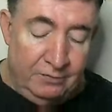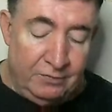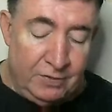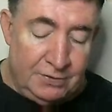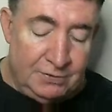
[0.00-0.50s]

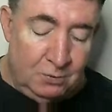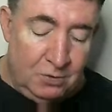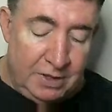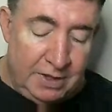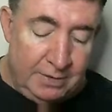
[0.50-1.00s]
Verse
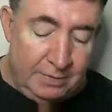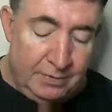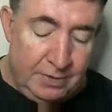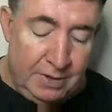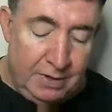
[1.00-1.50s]
1
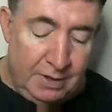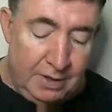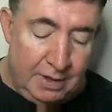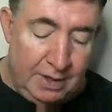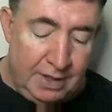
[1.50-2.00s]

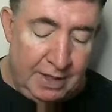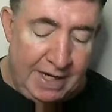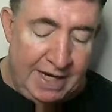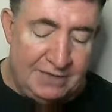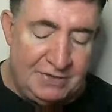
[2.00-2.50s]
and
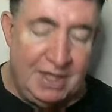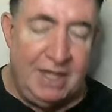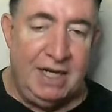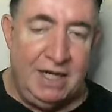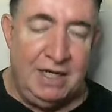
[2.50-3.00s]
as
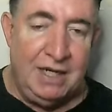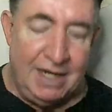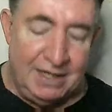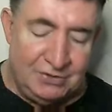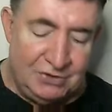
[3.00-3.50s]
he,
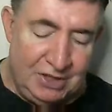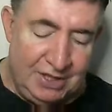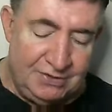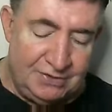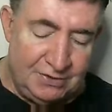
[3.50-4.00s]
as
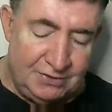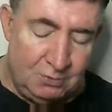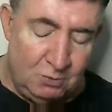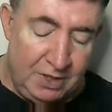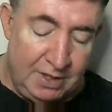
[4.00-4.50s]
Jesus,
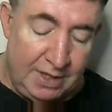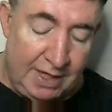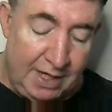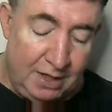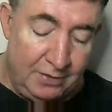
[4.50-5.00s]
went
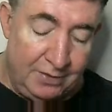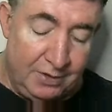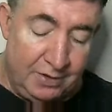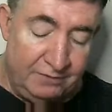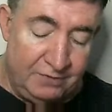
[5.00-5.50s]
out
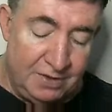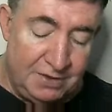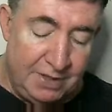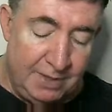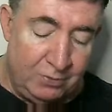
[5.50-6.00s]
of the
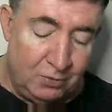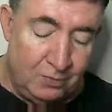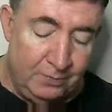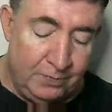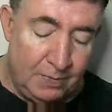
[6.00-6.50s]

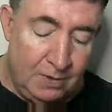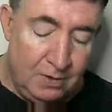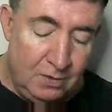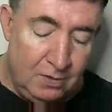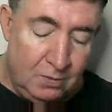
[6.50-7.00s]
temple,
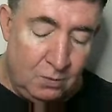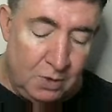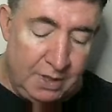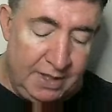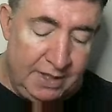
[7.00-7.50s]

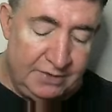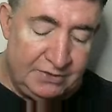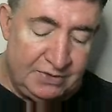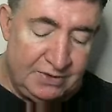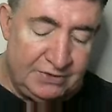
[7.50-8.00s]
one of
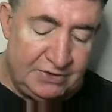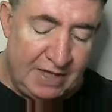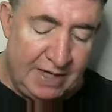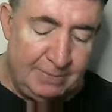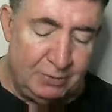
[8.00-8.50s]
his
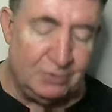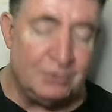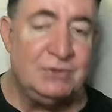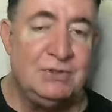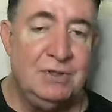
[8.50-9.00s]

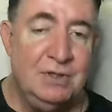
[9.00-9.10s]
disciples